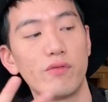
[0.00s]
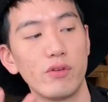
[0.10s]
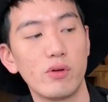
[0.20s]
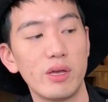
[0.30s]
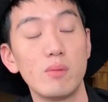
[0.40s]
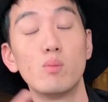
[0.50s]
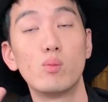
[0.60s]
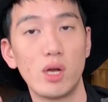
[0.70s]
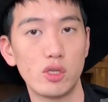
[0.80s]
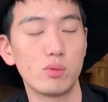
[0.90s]
fill in
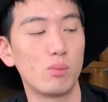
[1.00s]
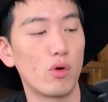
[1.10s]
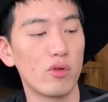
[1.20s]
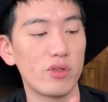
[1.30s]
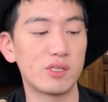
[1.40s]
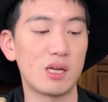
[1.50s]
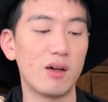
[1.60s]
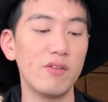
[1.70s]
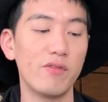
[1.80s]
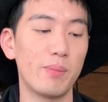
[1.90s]
much more
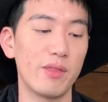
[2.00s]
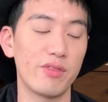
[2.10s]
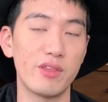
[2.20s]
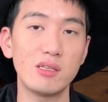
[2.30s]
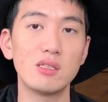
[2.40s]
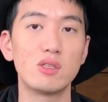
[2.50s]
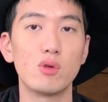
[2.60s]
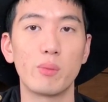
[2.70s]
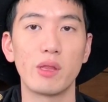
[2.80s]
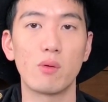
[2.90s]
stuff. But this is
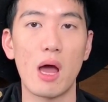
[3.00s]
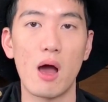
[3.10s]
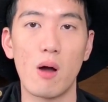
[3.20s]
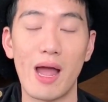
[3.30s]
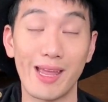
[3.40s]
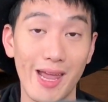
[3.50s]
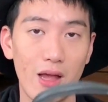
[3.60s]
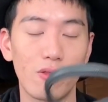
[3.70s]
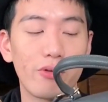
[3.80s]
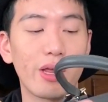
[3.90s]
normally how I
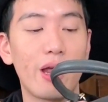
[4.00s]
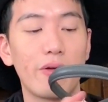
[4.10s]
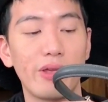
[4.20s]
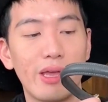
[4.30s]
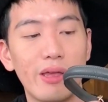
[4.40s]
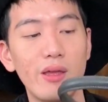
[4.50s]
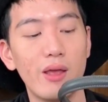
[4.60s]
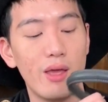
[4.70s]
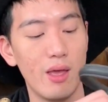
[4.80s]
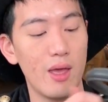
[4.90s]
carry
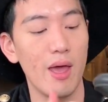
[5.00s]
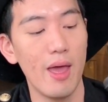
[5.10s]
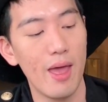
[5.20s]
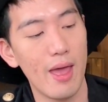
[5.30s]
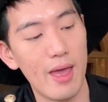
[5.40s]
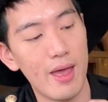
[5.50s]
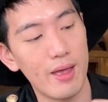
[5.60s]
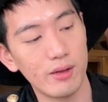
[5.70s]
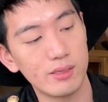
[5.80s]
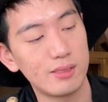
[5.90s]
it,
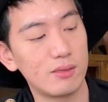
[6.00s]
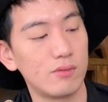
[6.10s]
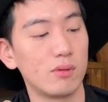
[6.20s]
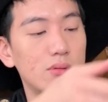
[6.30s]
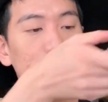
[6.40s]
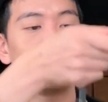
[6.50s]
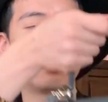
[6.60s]
and it